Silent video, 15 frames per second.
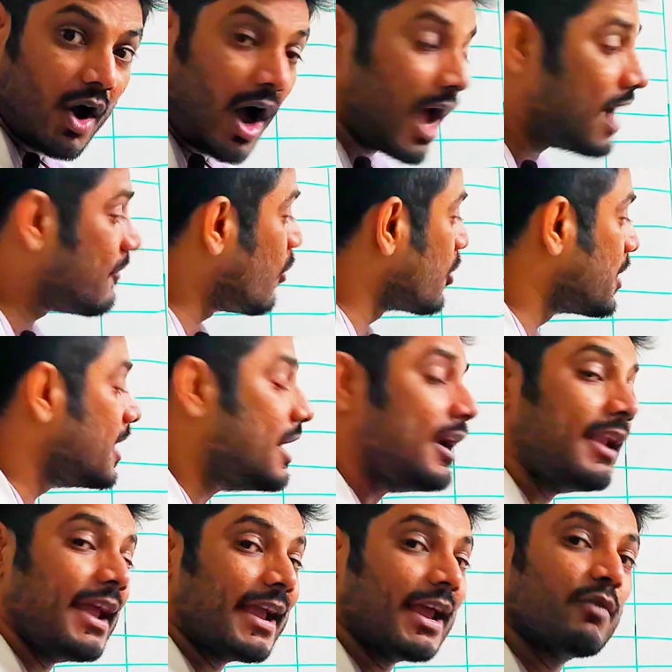I have already
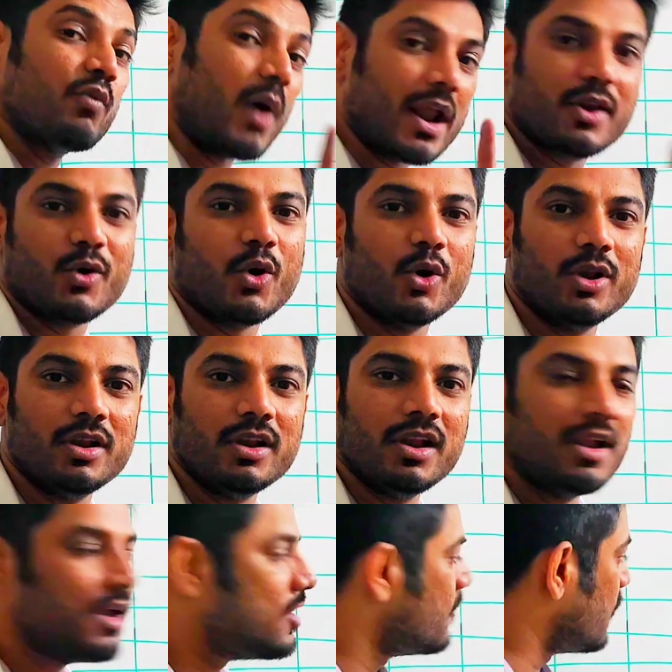taken 1 goal
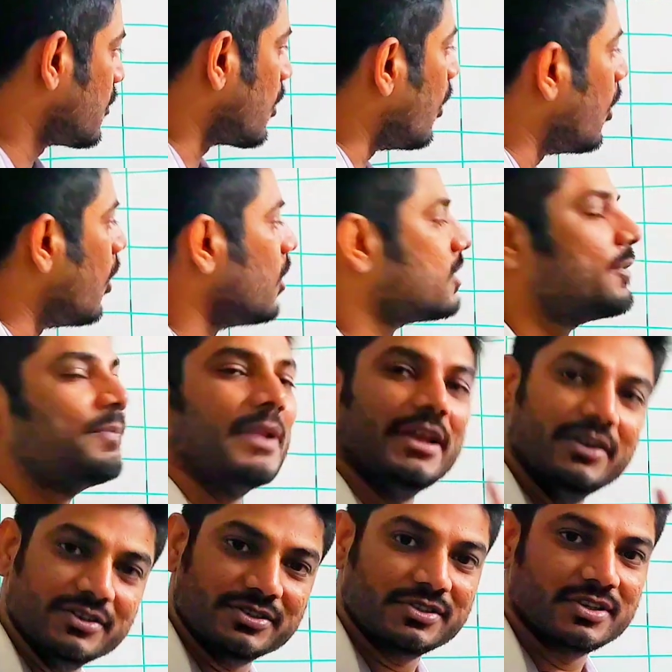for all the
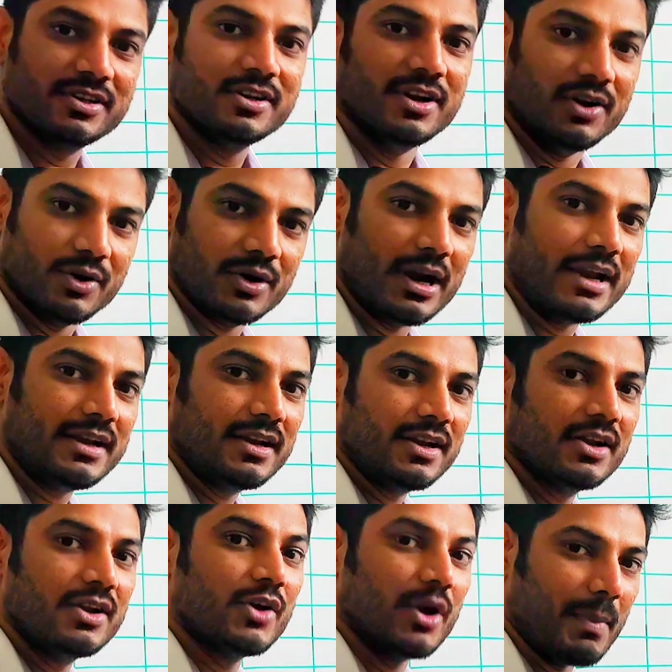players, right?
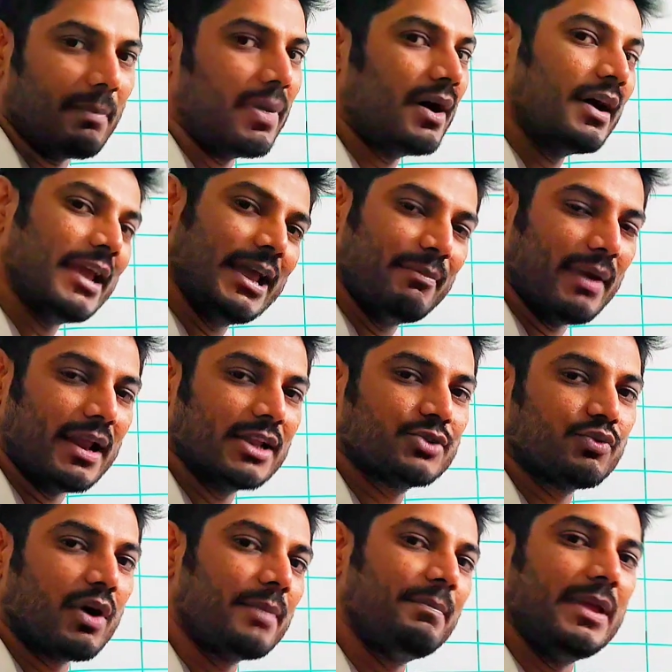Remember, A minus
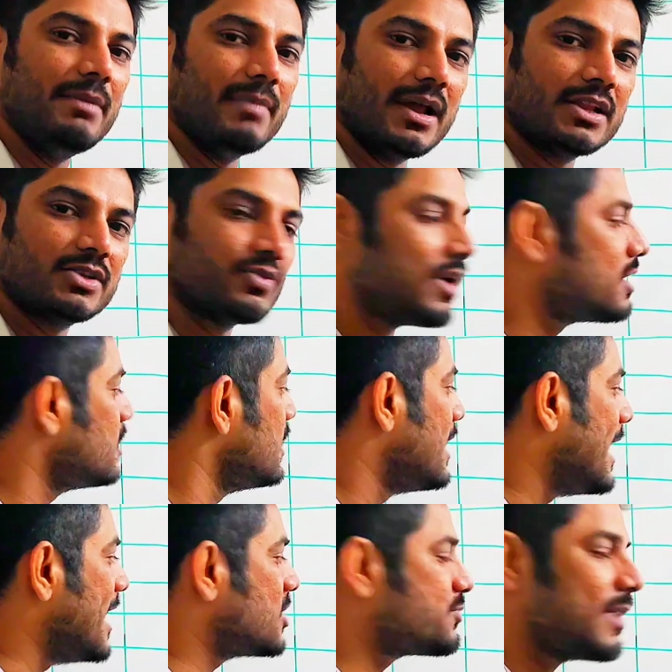1, B minus 1,
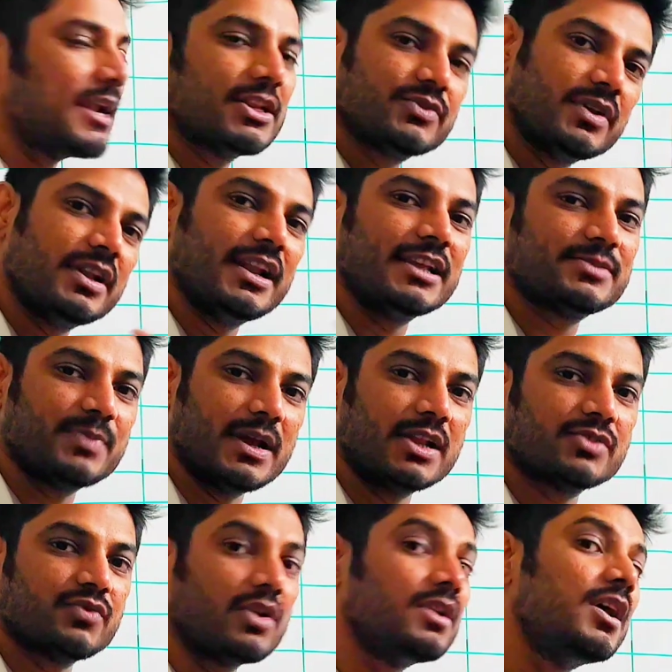H minus 1 and S
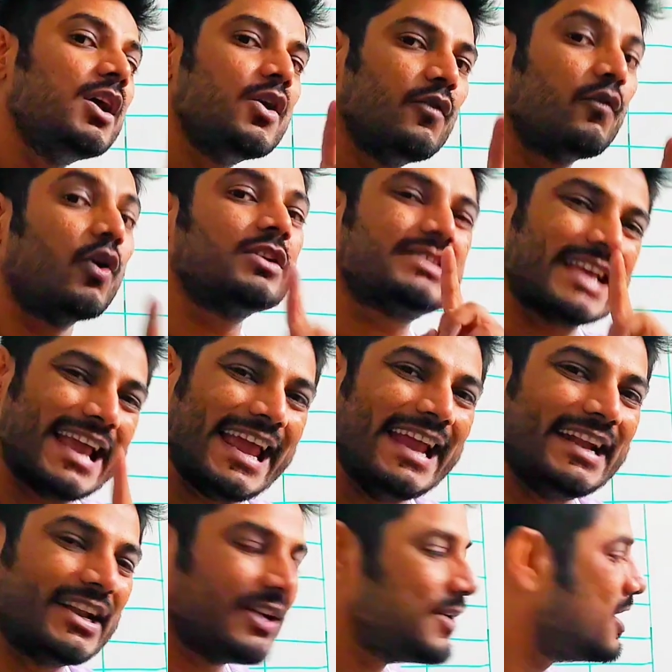minus 1 was
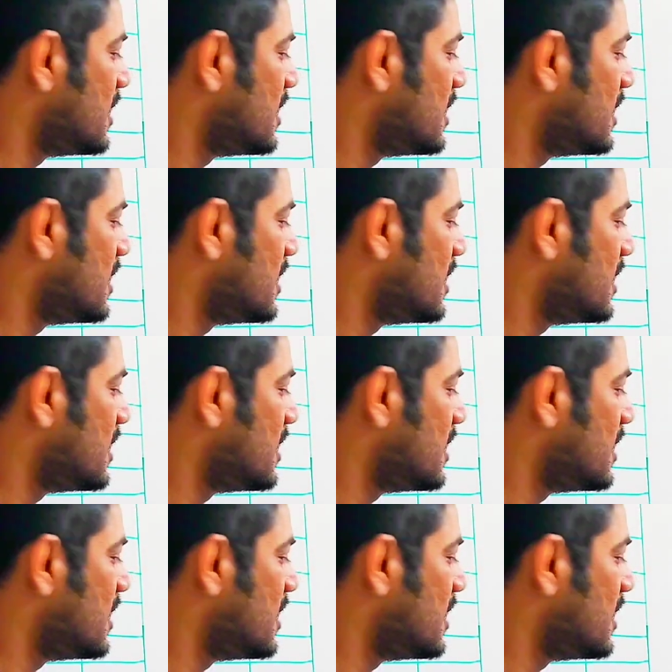8.